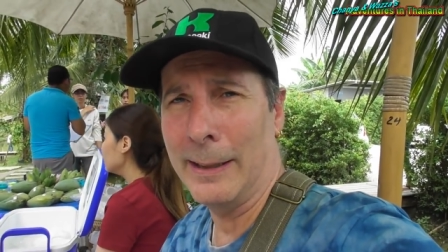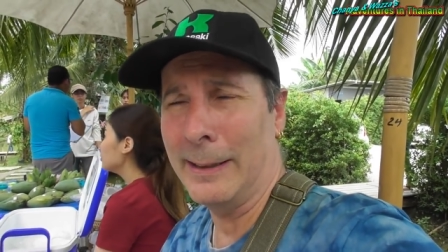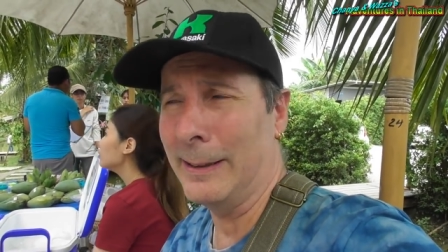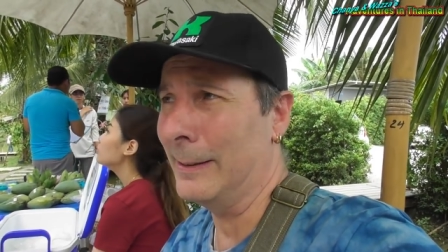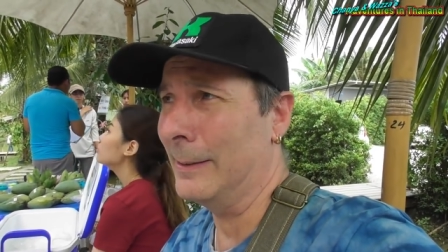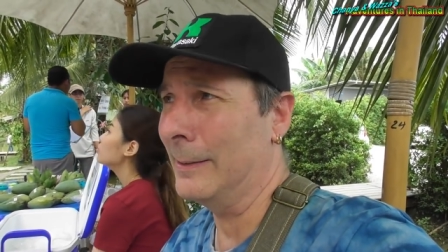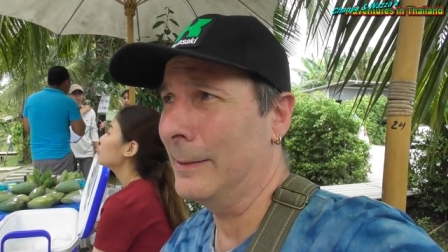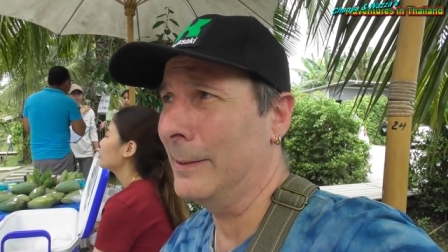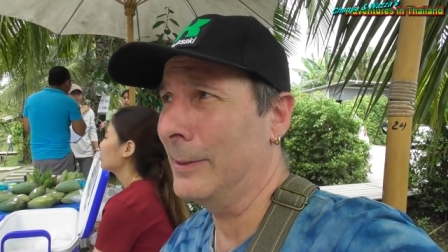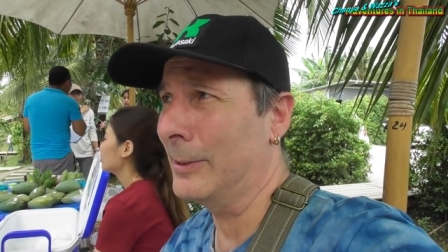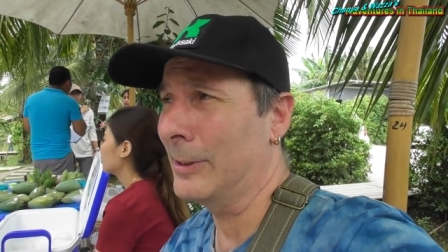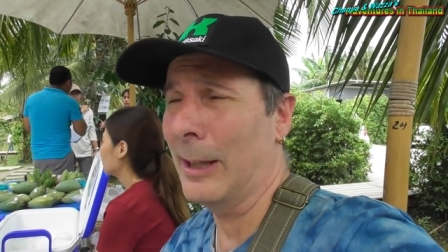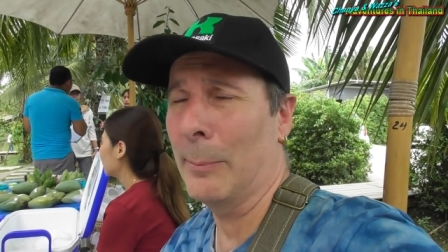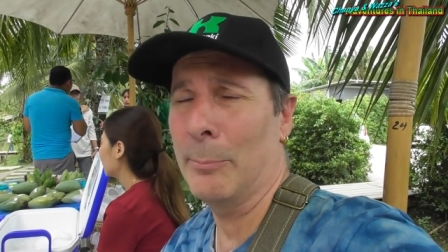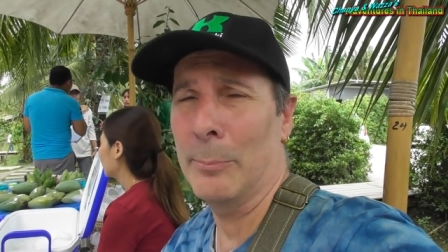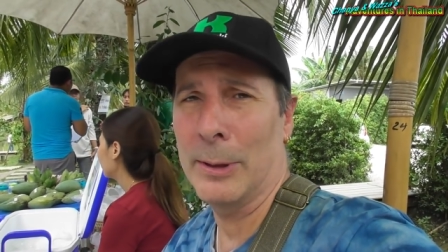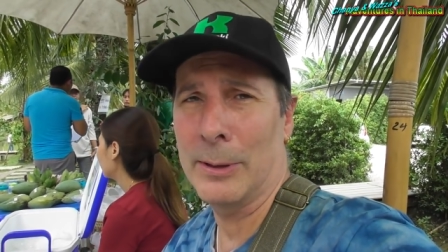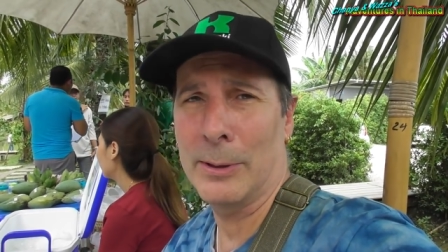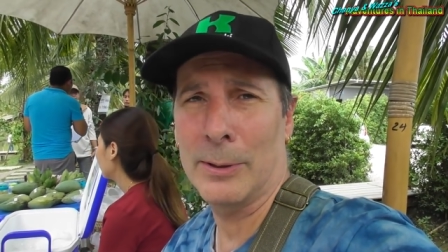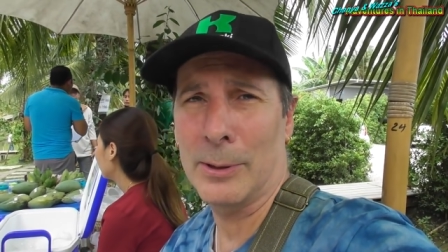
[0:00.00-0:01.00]
in
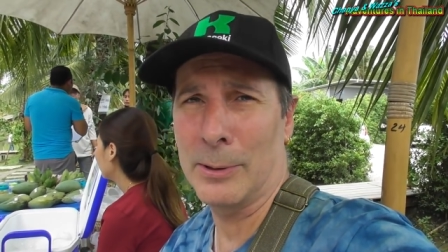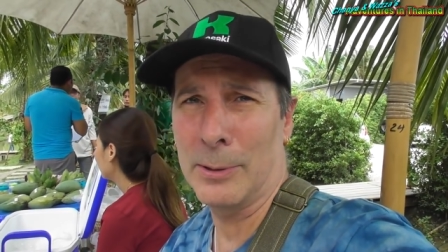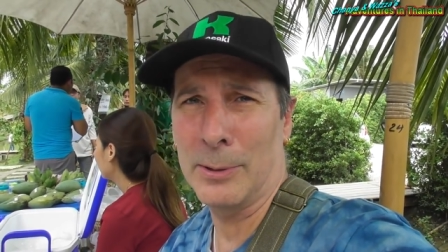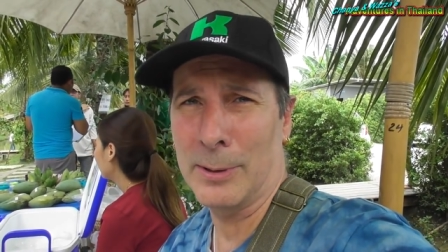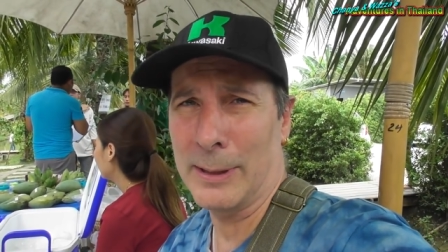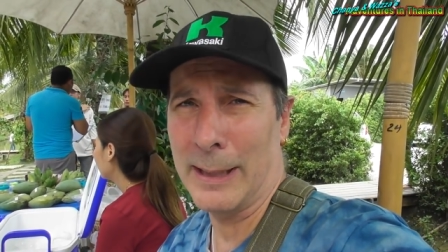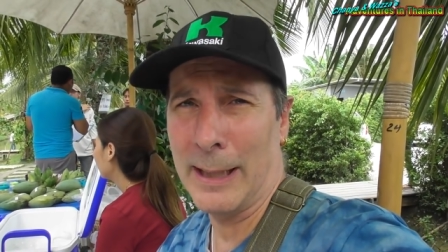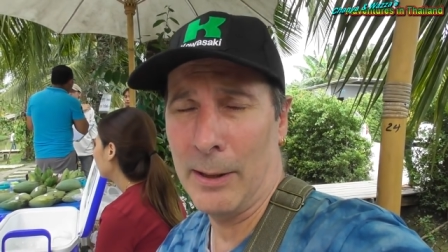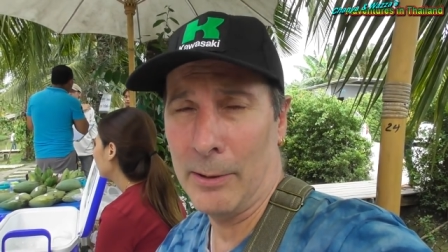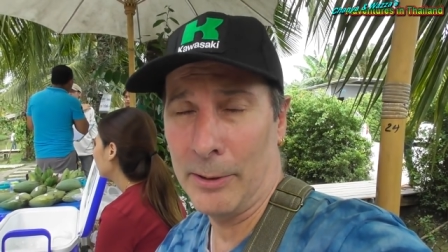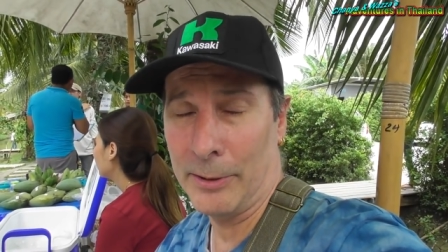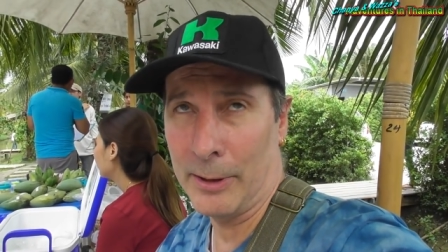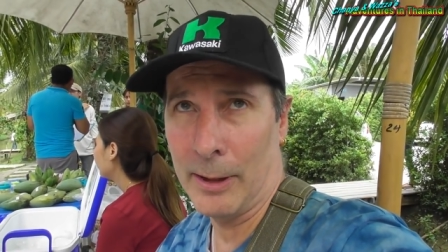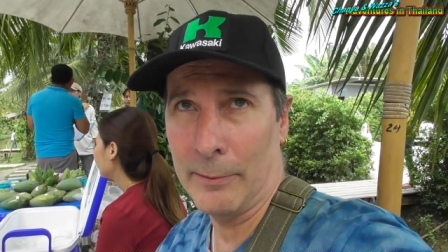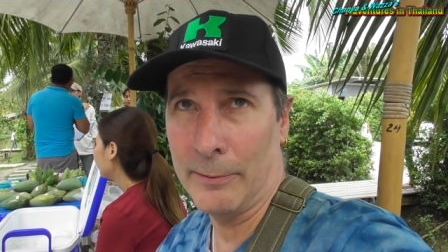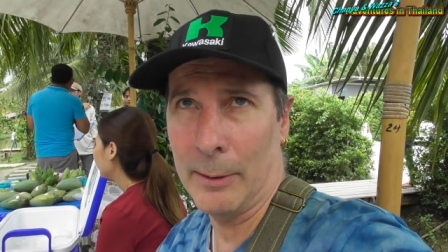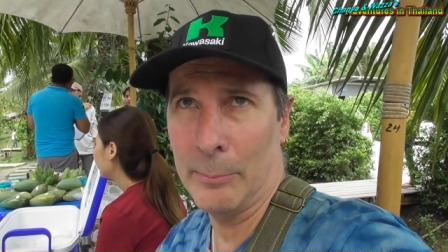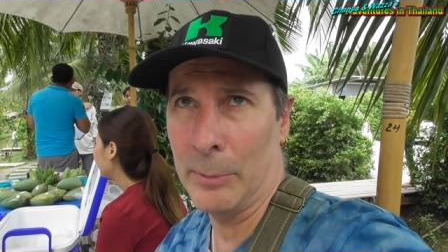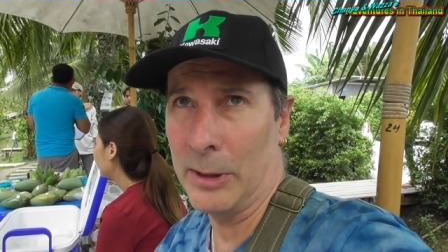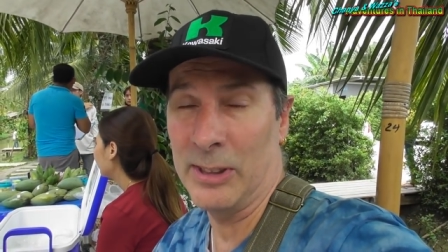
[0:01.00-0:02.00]
December or
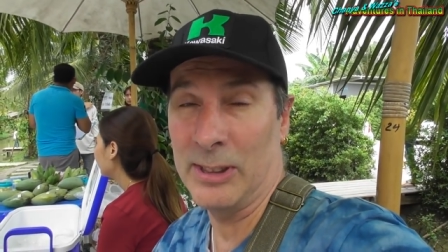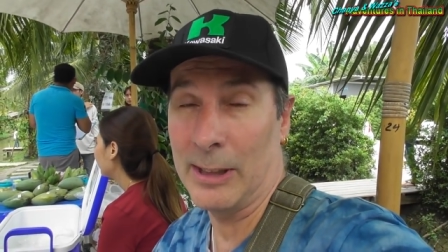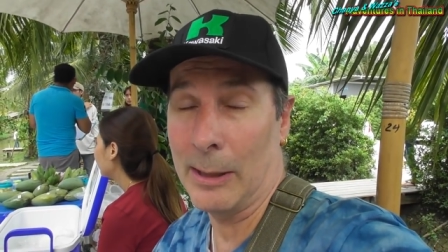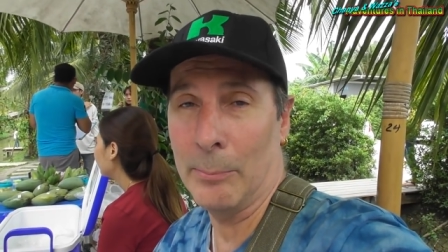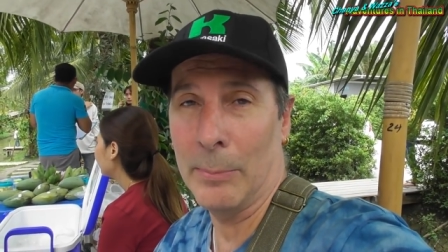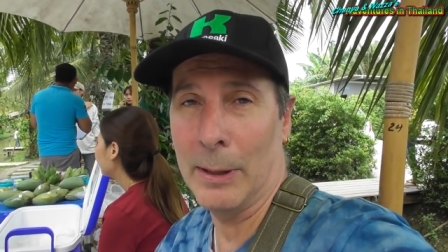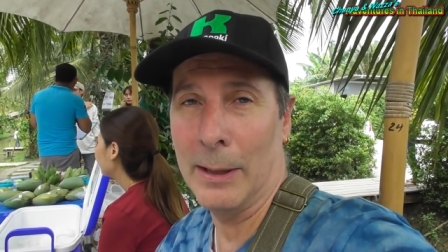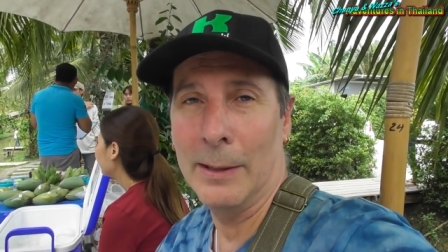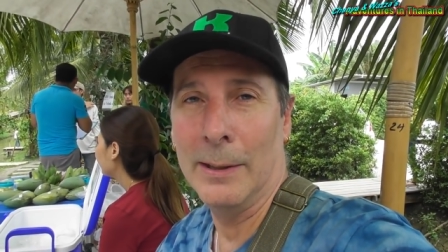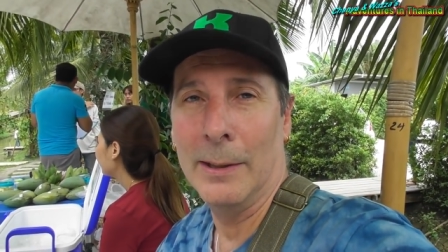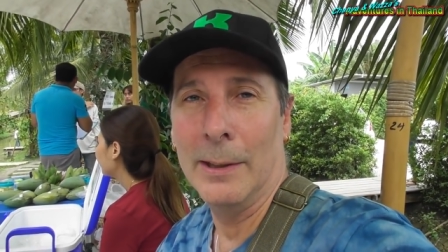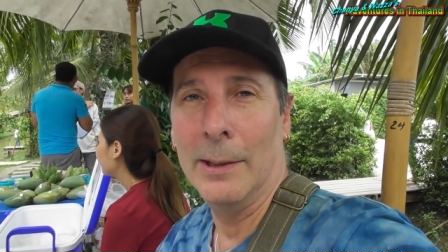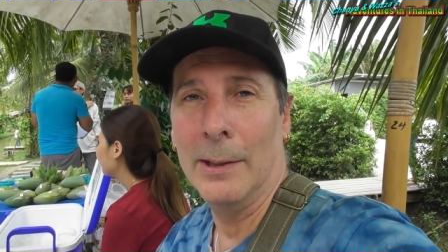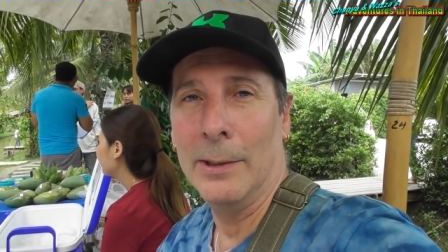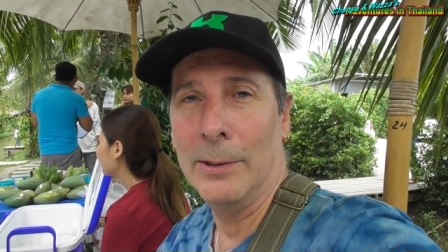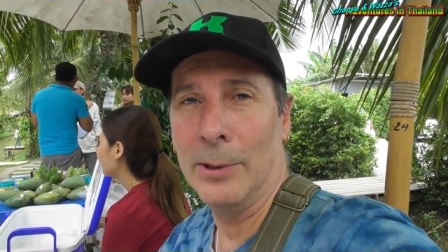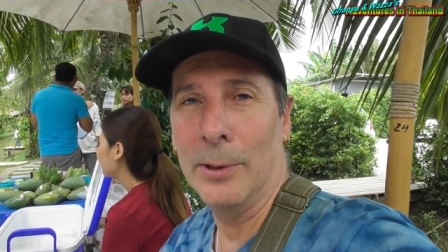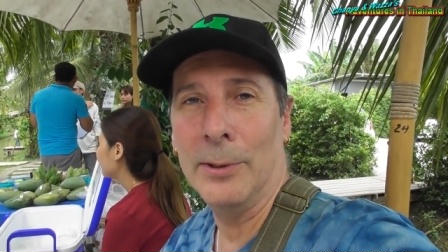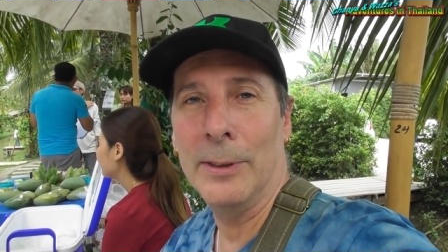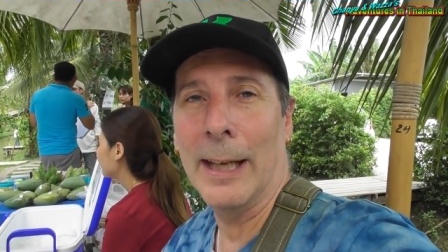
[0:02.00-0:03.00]
November, December
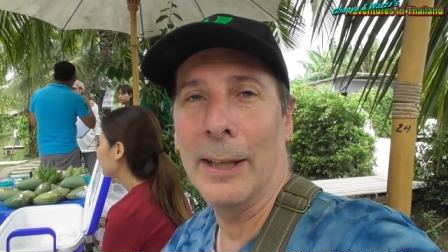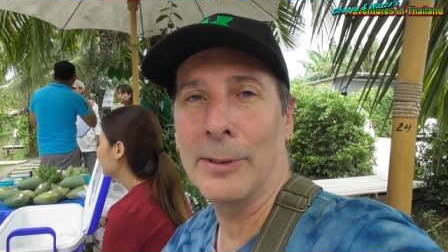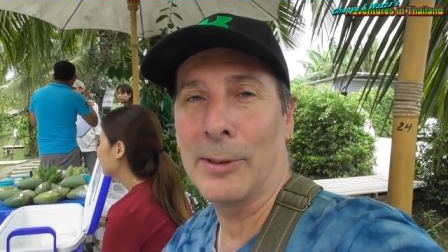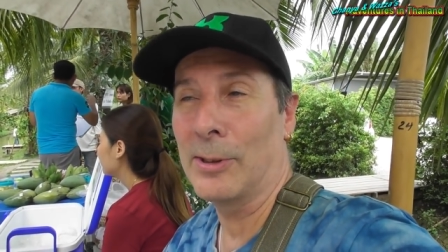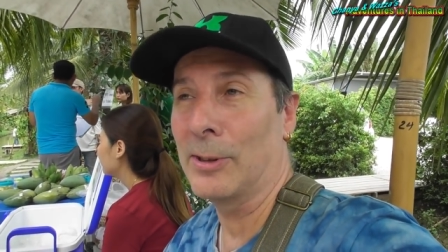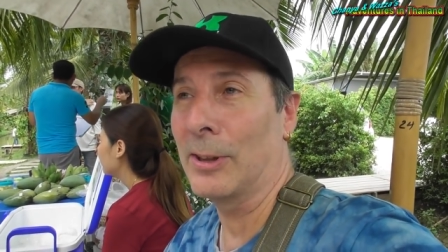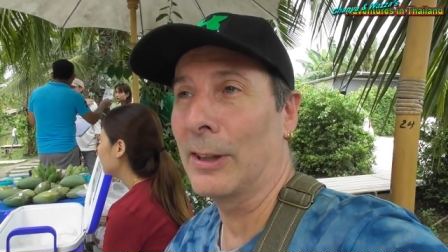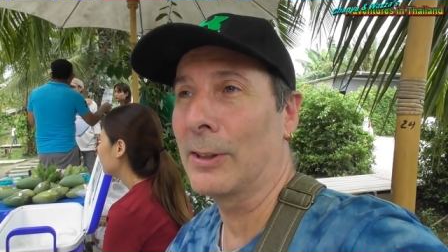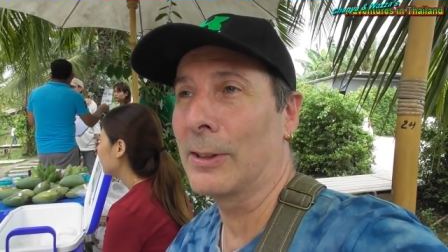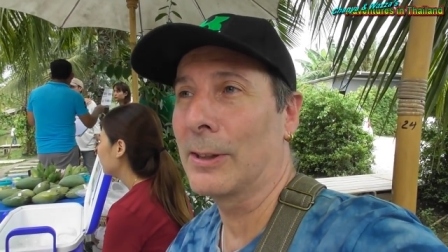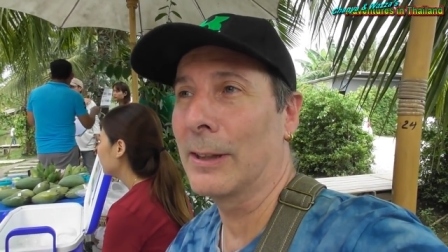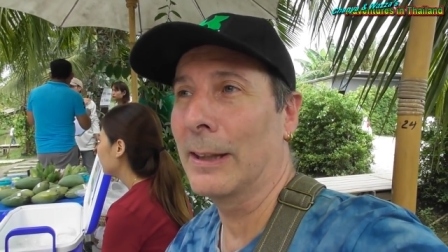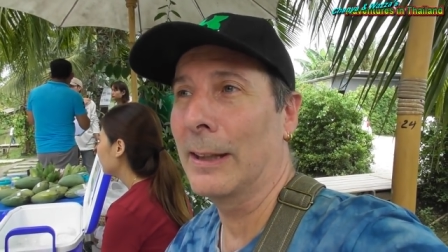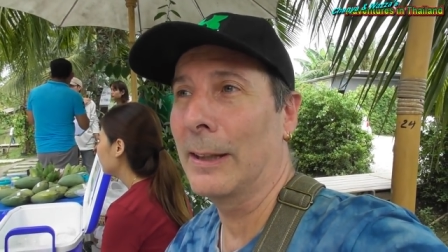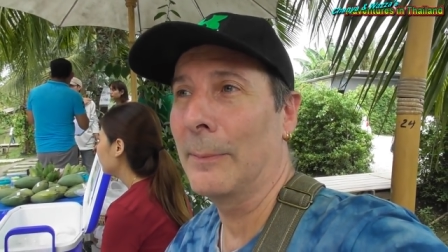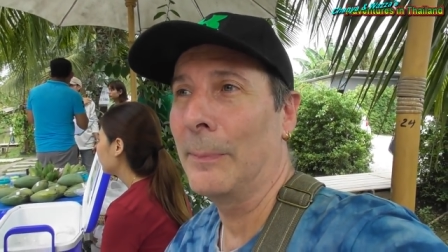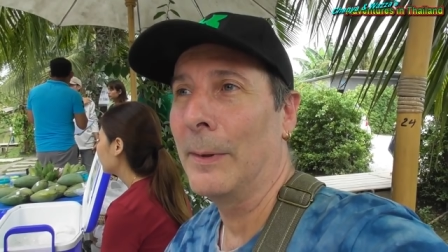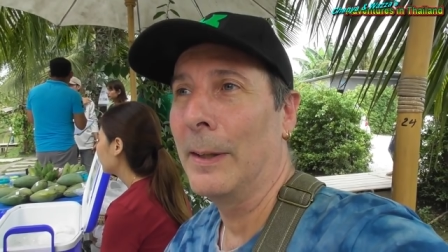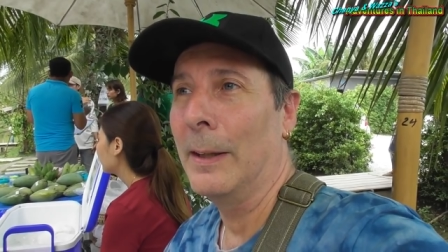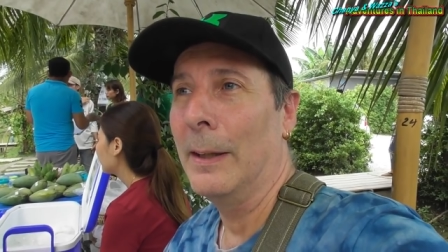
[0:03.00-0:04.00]

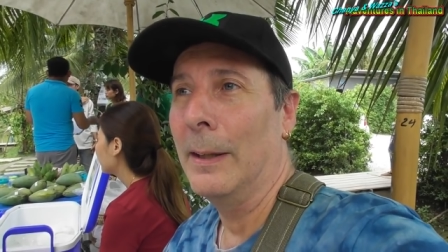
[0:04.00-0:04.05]
2016.